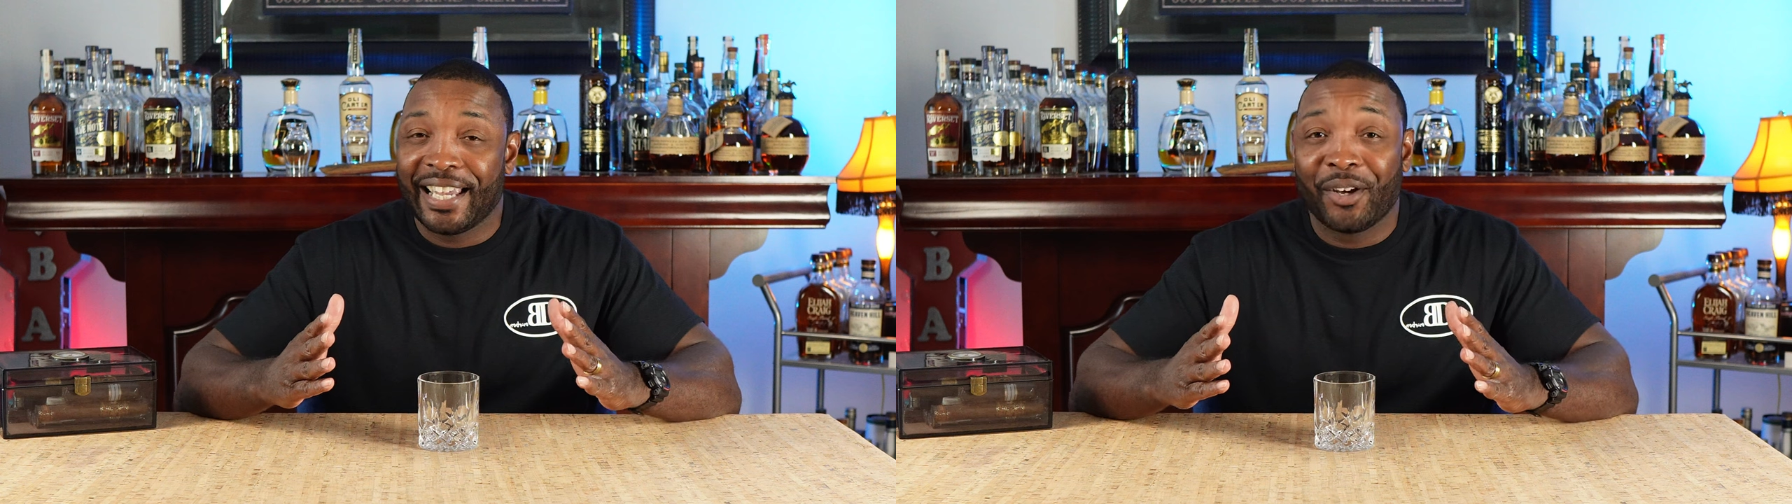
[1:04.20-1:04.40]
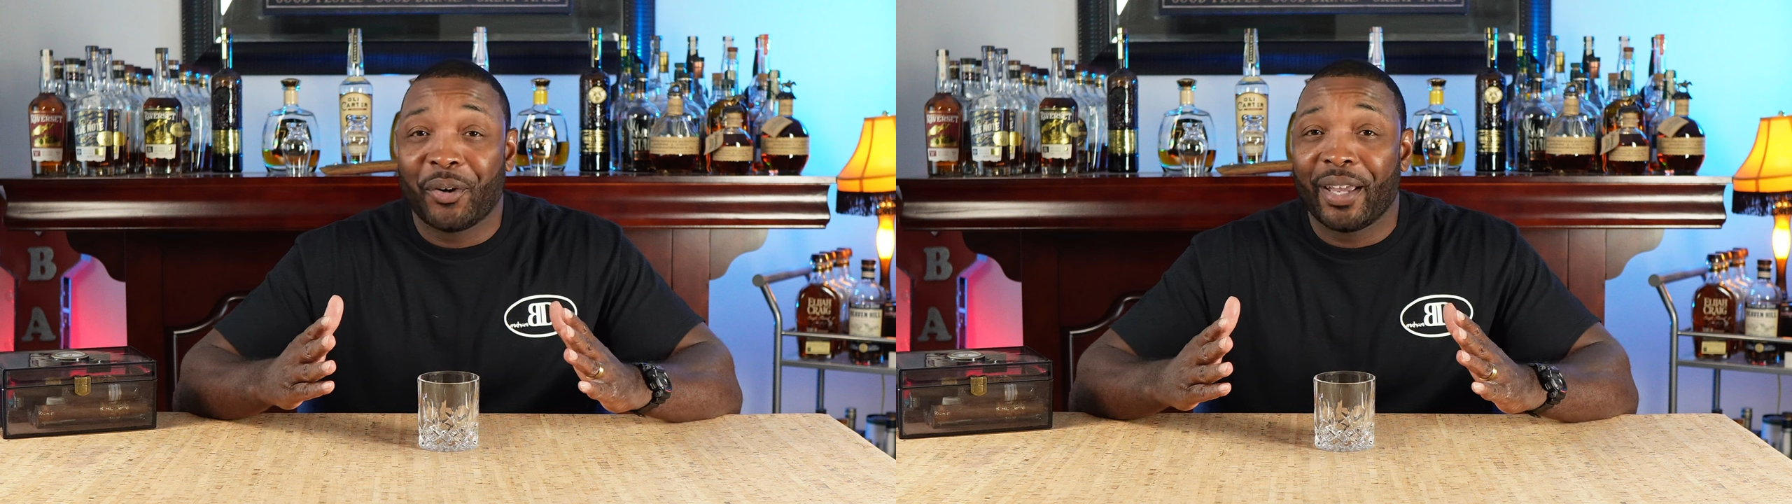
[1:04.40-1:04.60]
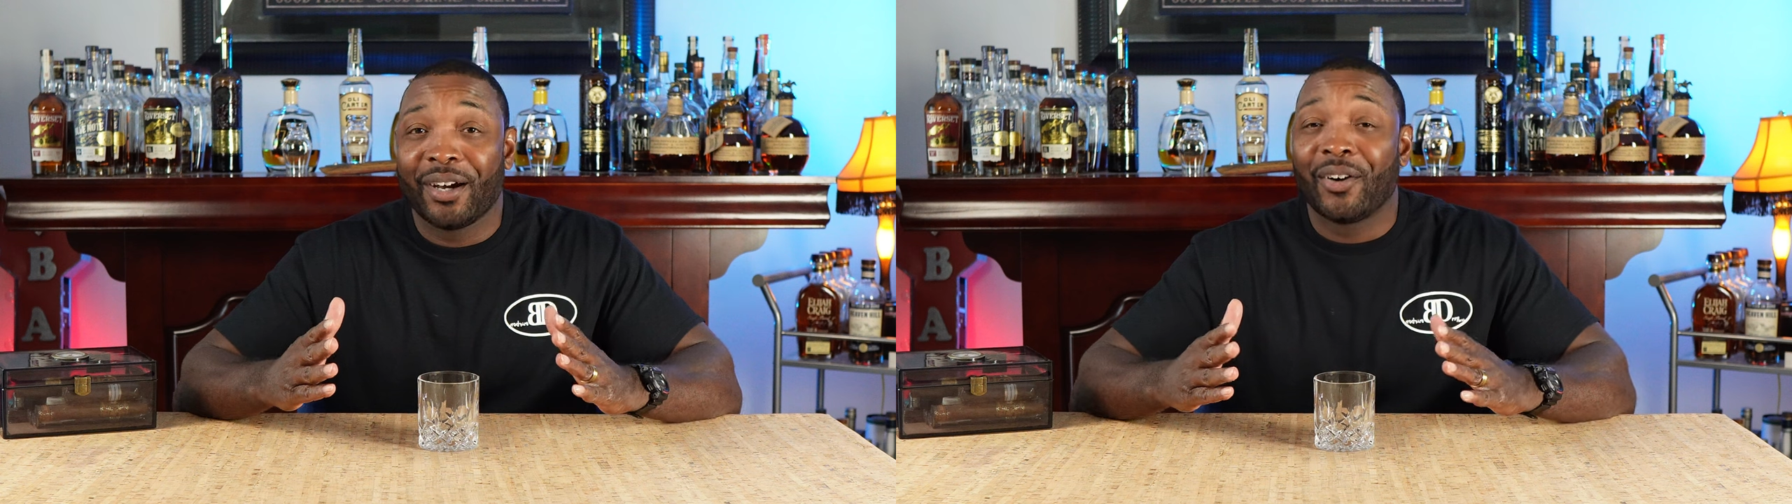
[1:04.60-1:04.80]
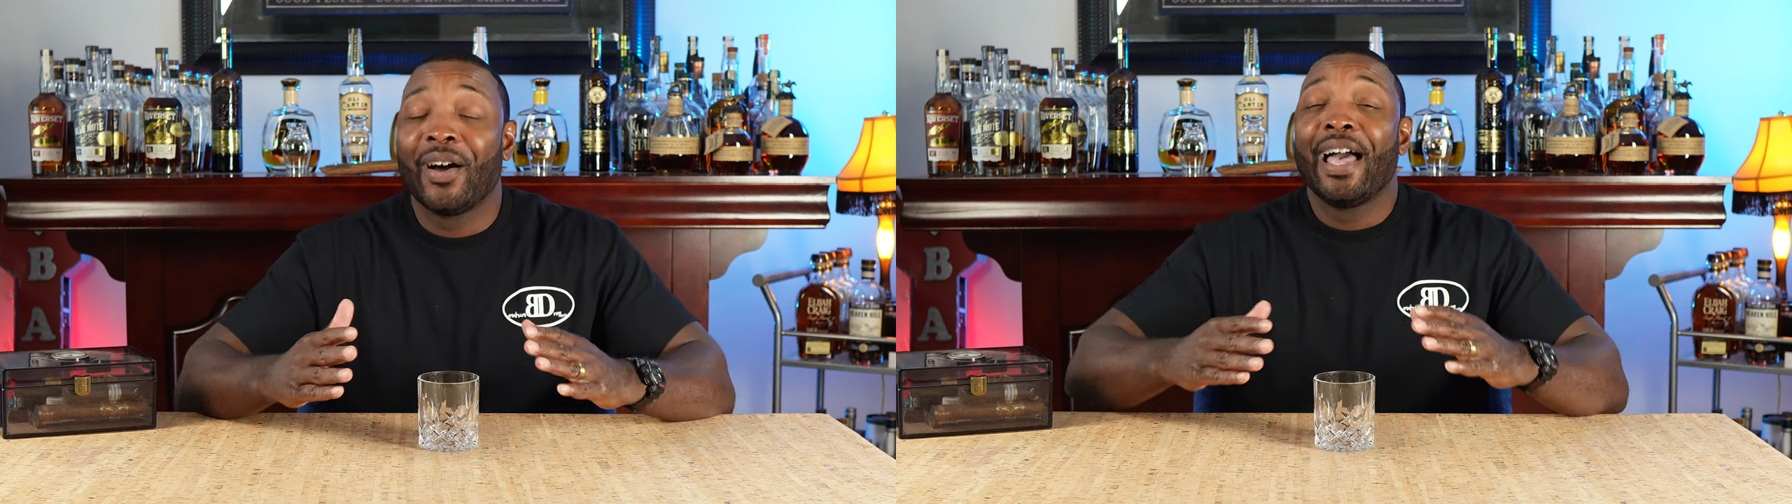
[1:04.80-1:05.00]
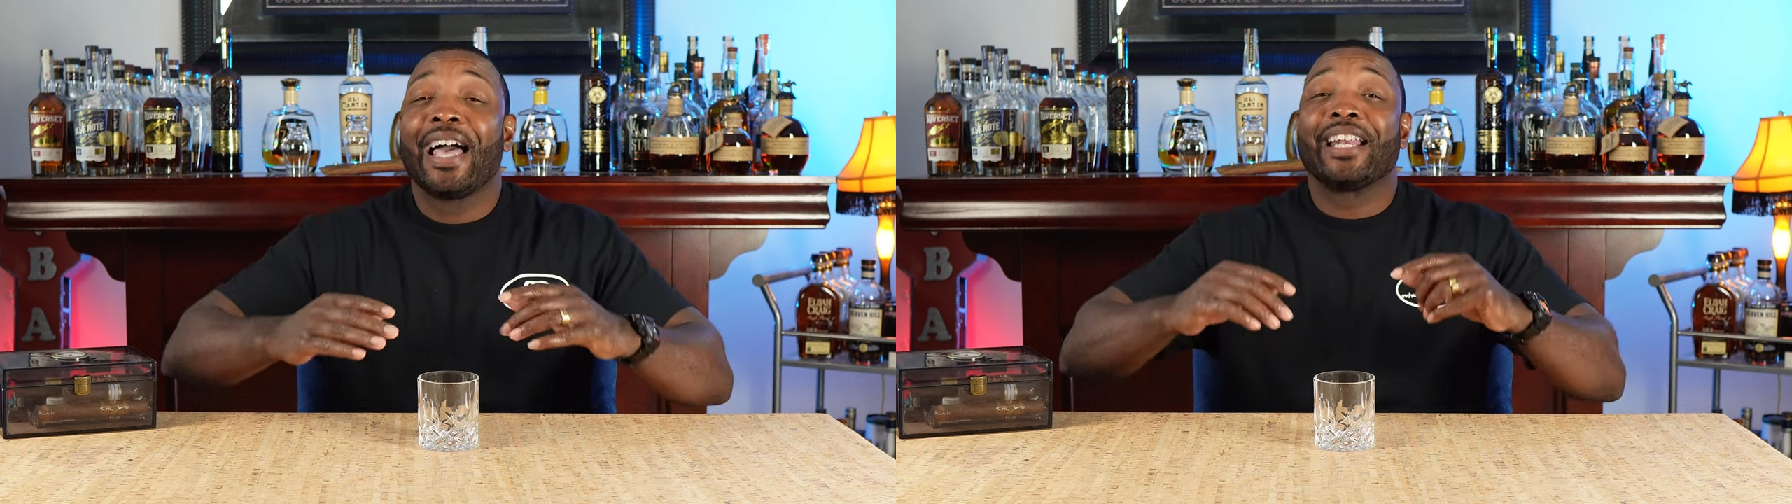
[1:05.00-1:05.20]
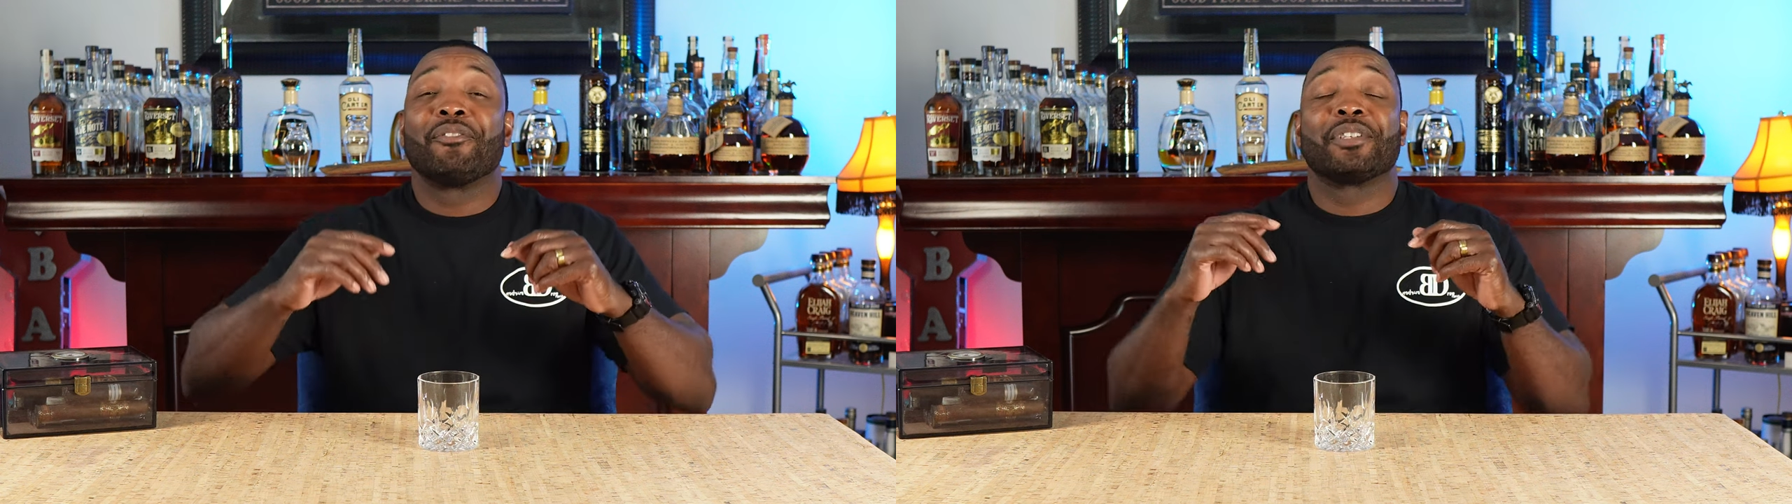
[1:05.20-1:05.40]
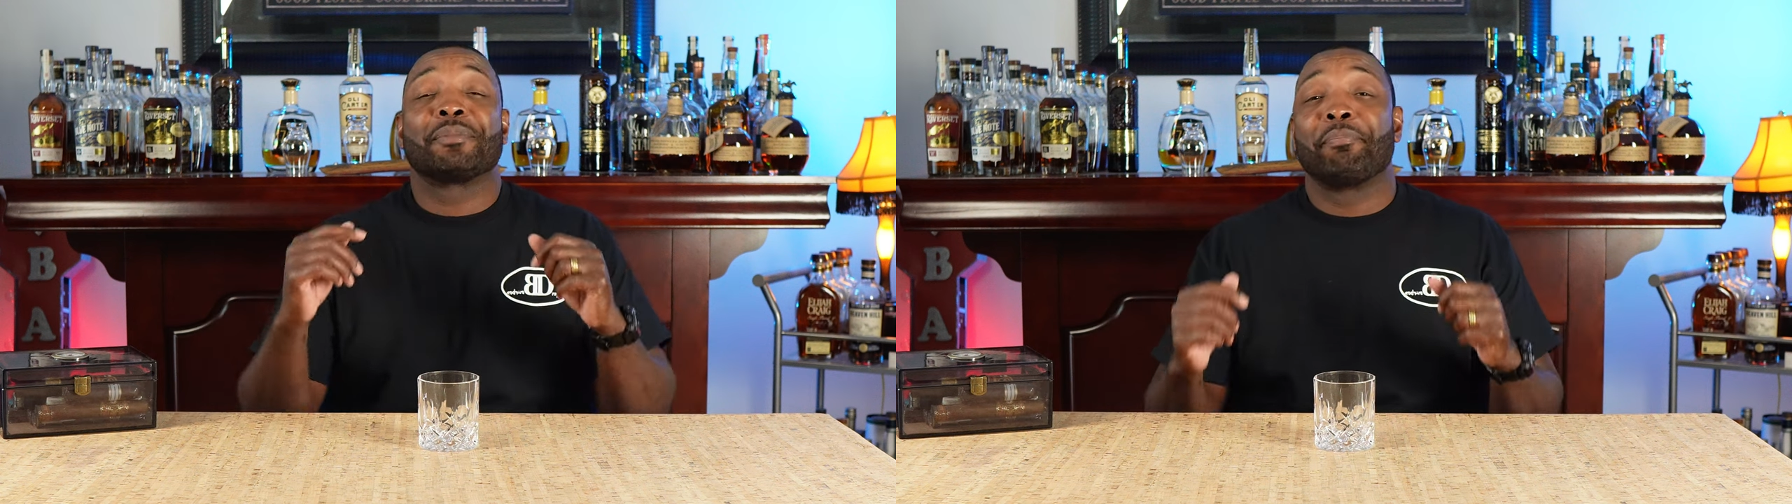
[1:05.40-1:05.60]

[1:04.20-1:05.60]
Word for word: E L L, and if it's